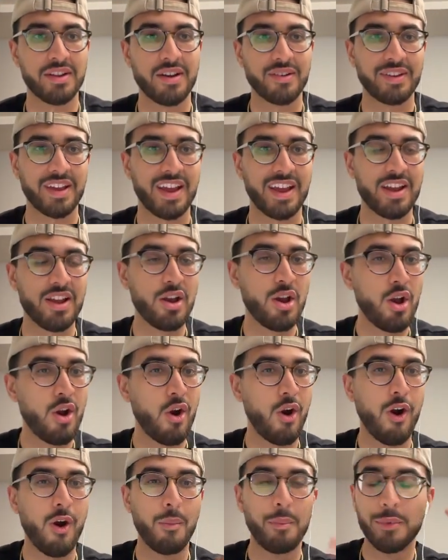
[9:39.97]
Okay,
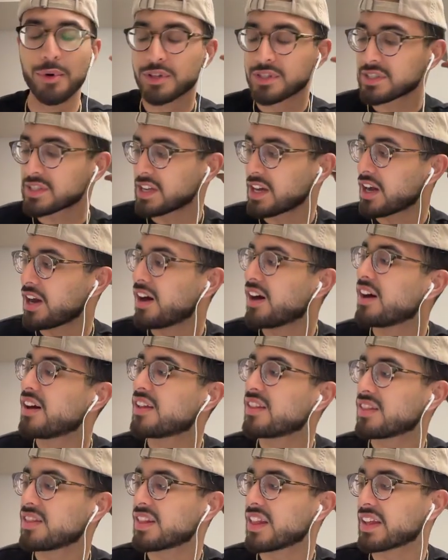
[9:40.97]
almost
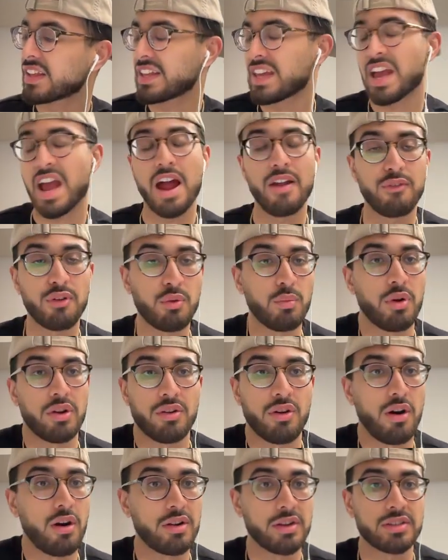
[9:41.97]
everyone,
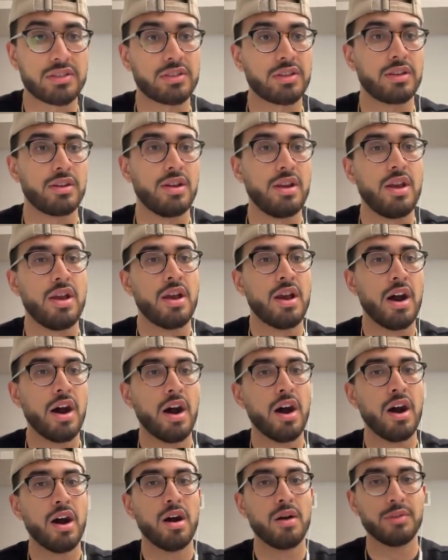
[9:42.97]
honestly,
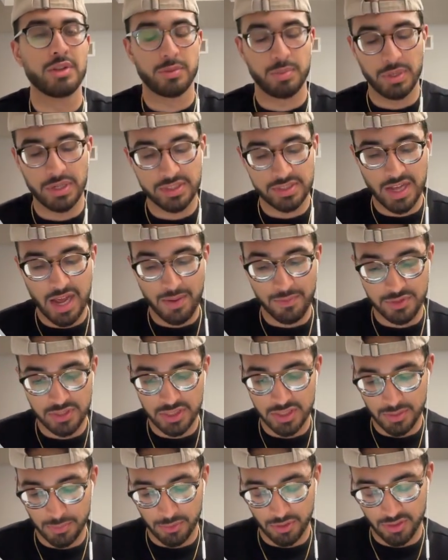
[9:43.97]
just because they haven't seen
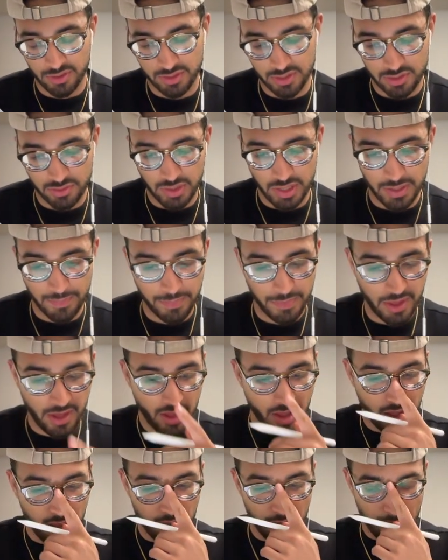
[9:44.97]
something like this, right?
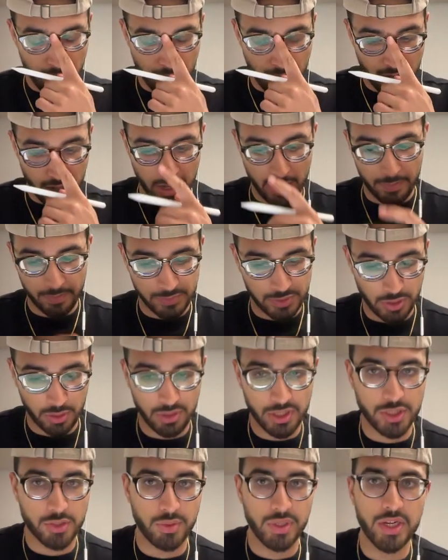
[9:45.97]
So
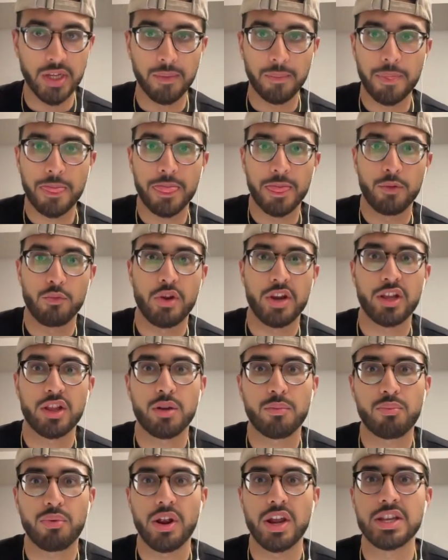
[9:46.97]
let's read it. The regular
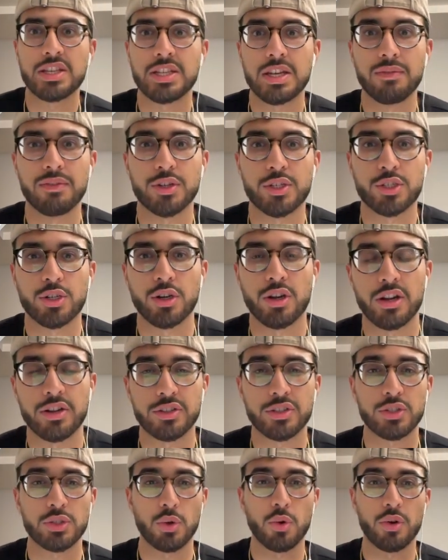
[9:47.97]
price of a shirt at a
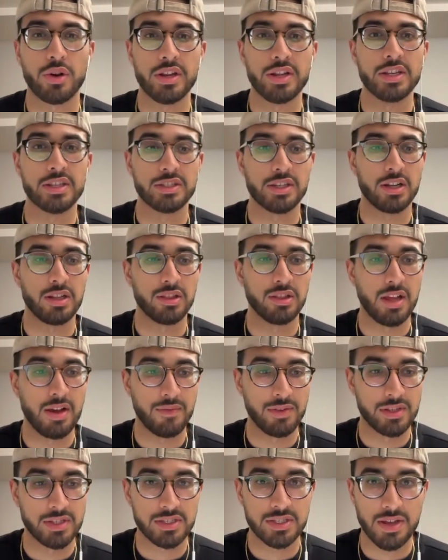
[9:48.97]
store is
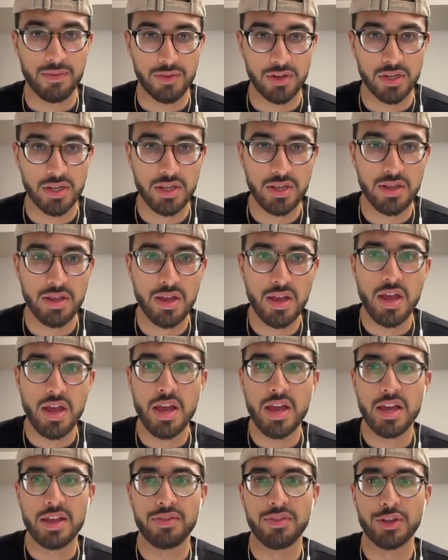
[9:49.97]
$11.70.
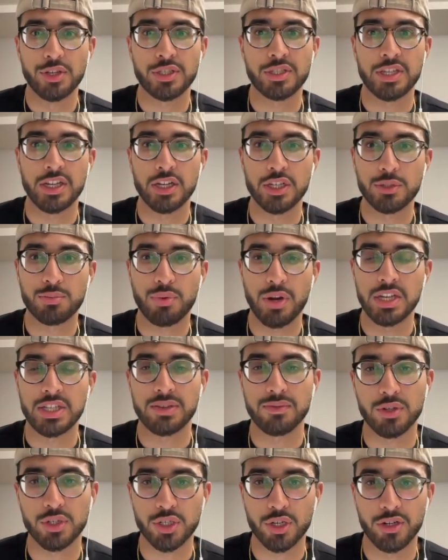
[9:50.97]
The sales price
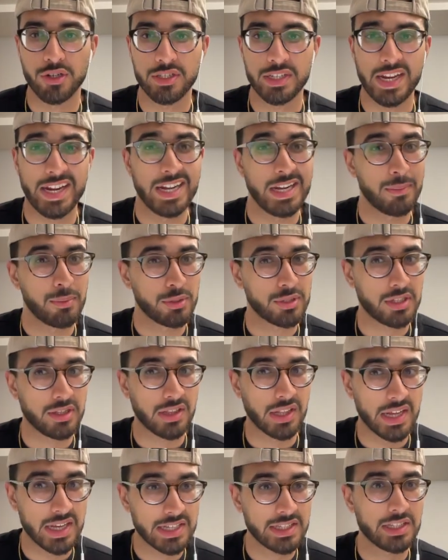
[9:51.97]
of a shirt is 80%
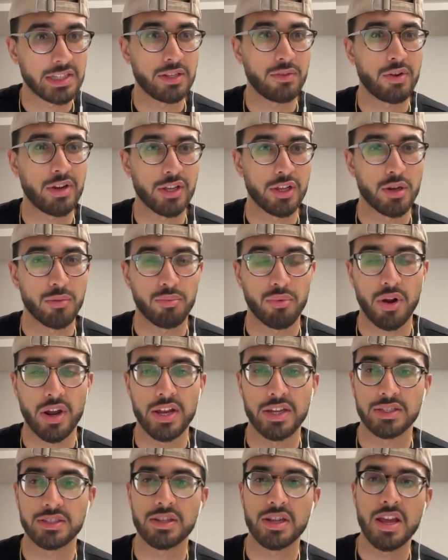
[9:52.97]
less than the regular
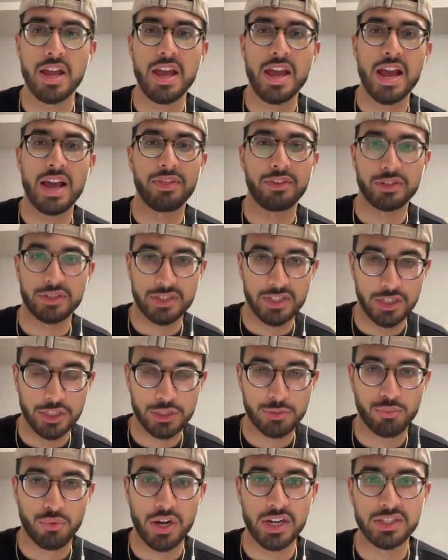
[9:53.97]
price, and the sales
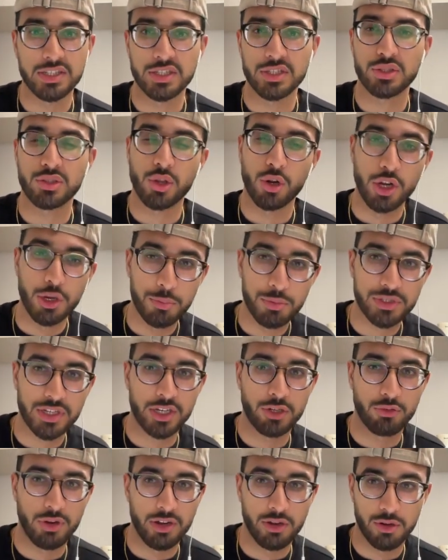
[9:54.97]
price is
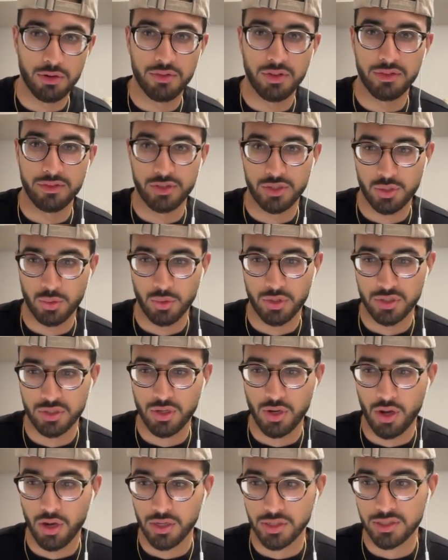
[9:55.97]
30% greater than the store's
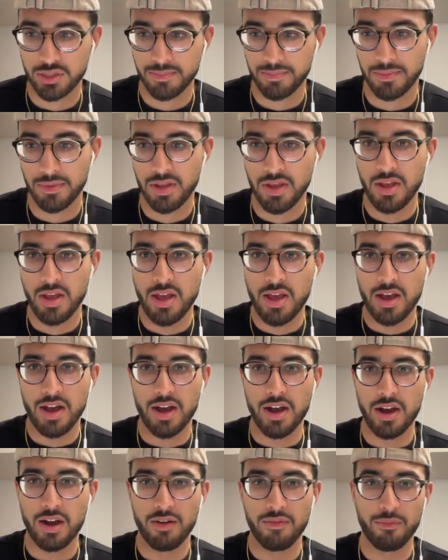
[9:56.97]
cost.
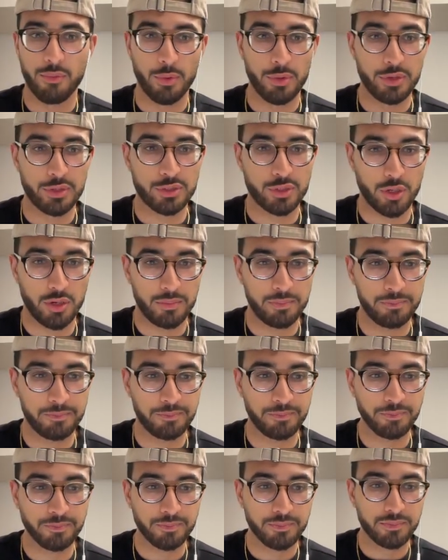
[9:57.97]
for the shirt,
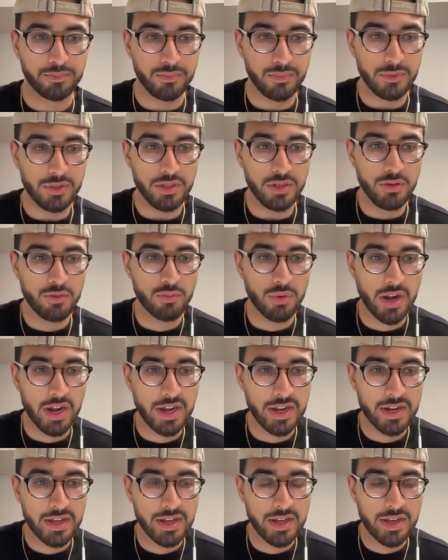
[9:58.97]

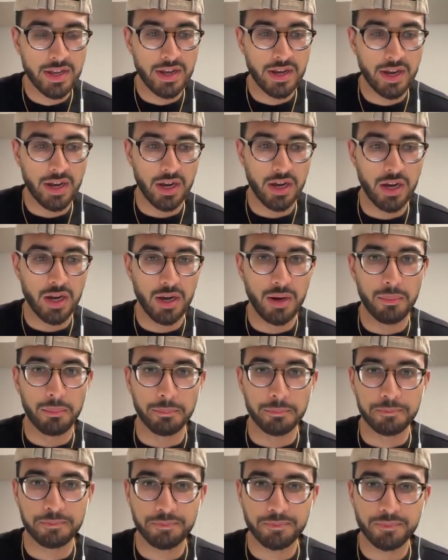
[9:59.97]
right?
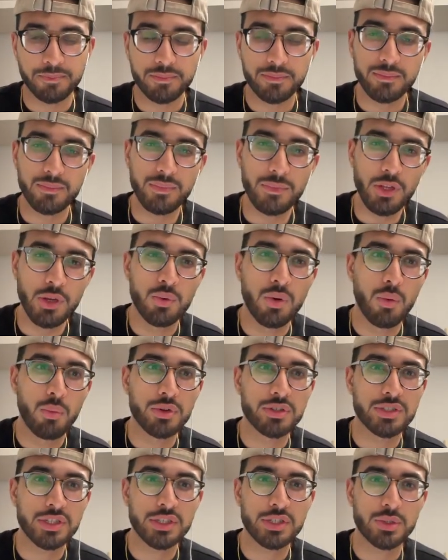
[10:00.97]
What
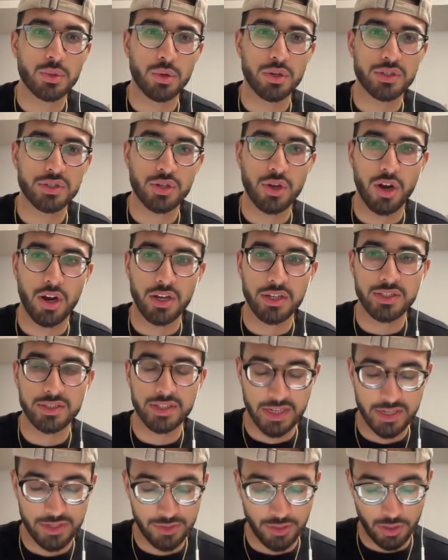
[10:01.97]
was the store's cost
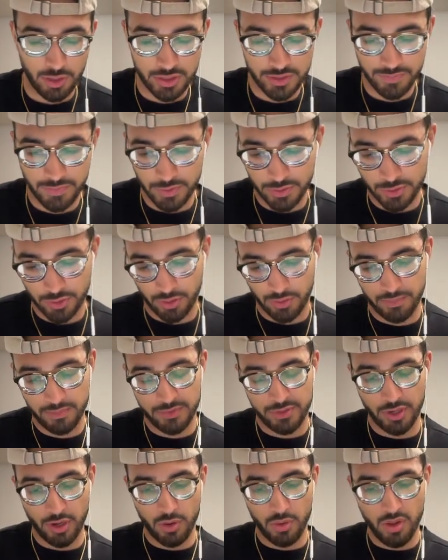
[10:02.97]
dollars for the shirt?
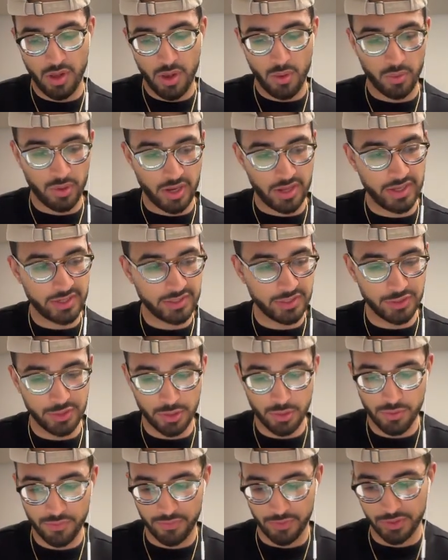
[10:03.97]
So what I like to
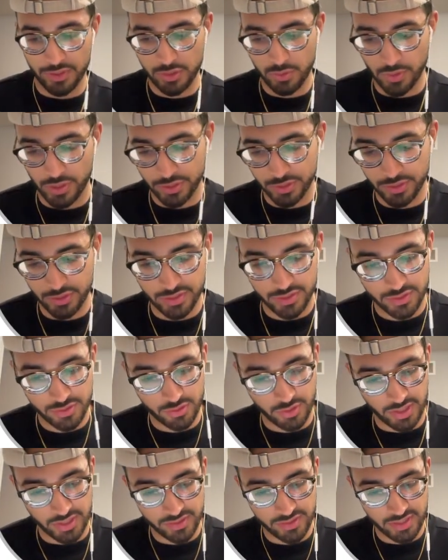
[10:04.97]
do for this question is
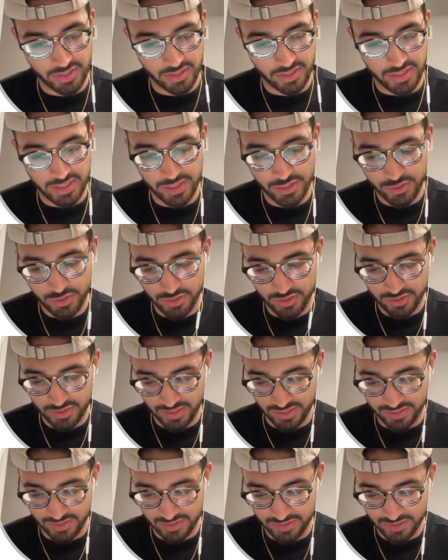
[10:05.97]
translate each
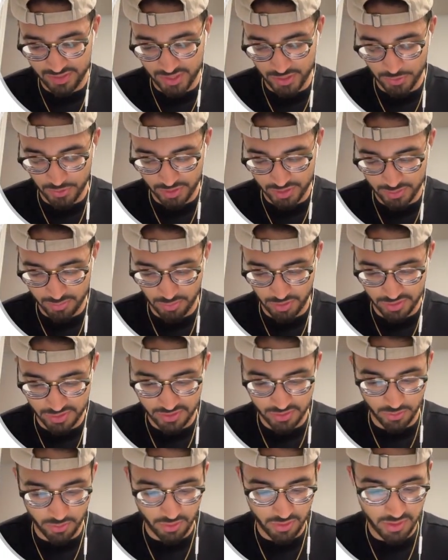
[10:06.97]
sentence into an
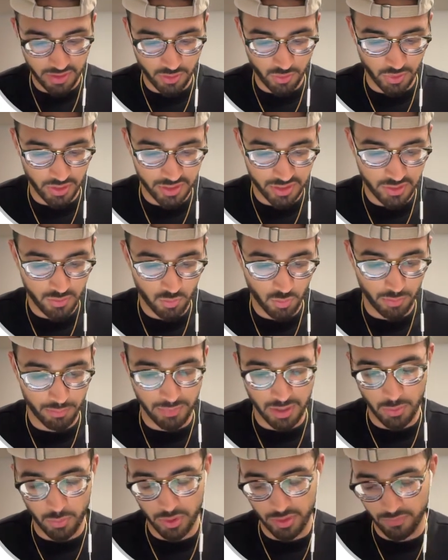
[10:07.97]
expression or equation one
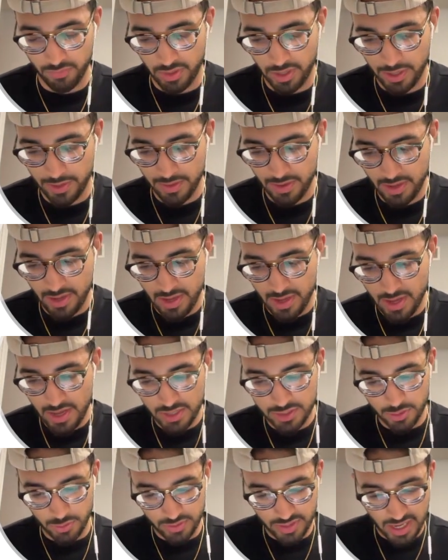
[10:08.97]
by one, right?
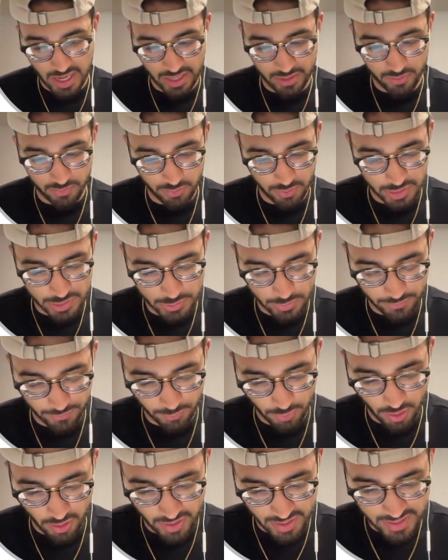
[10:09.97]
So again, let's look
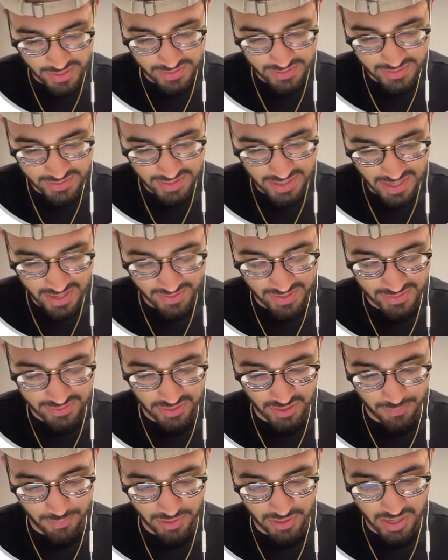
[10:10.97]
for our is. That's
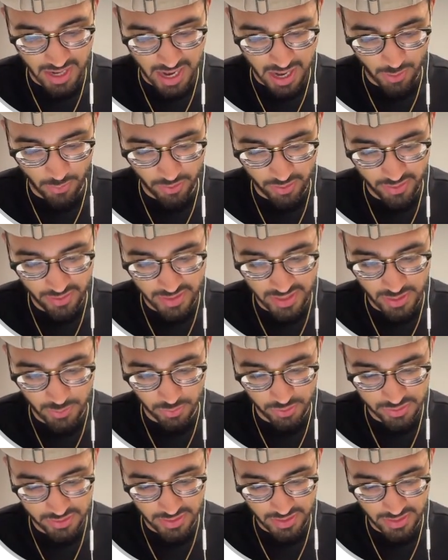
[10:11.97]
going to be our
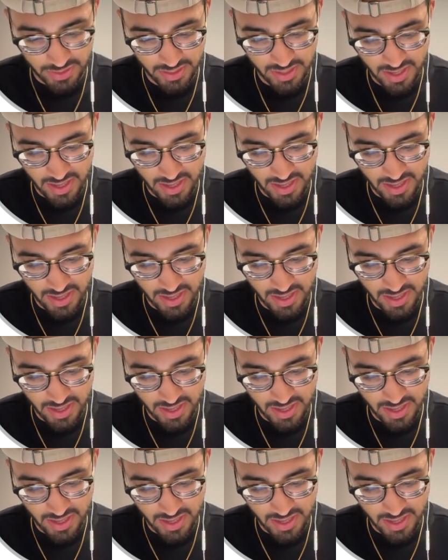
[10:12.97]
equal sign.